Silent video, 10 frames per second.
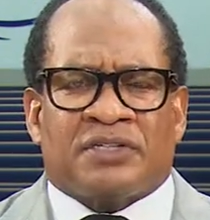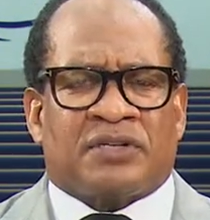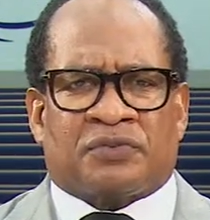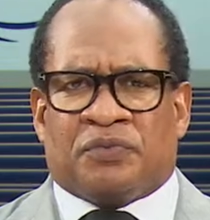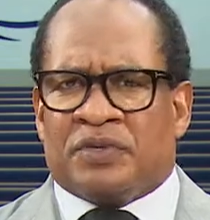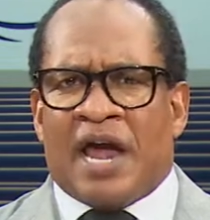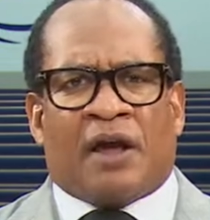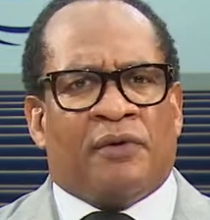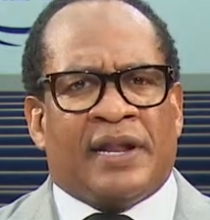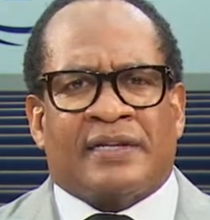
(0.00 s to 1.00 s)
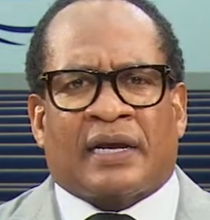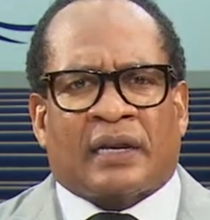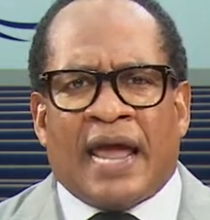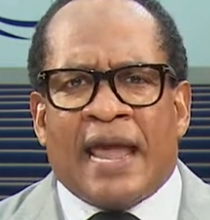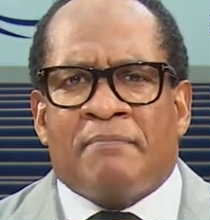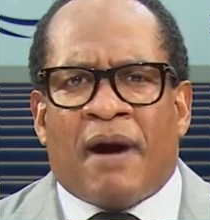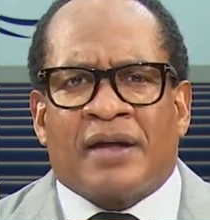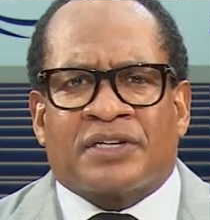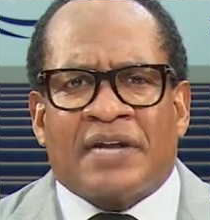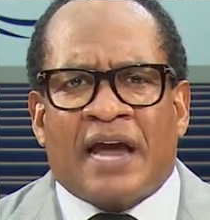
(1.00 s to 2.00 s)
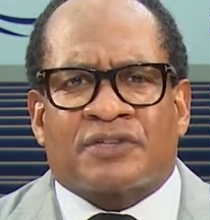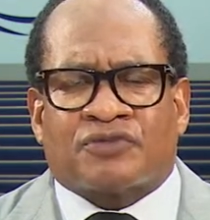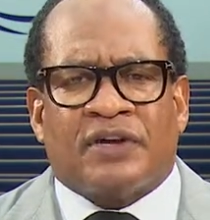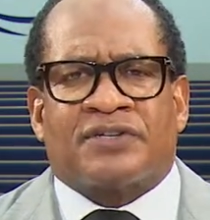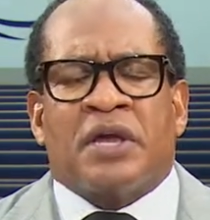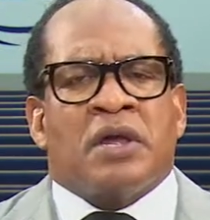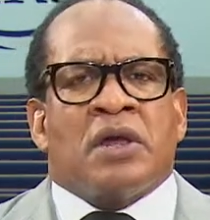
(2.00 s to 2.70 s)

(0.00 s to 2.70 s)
And they said, we're not going to let the Klan march in our streets.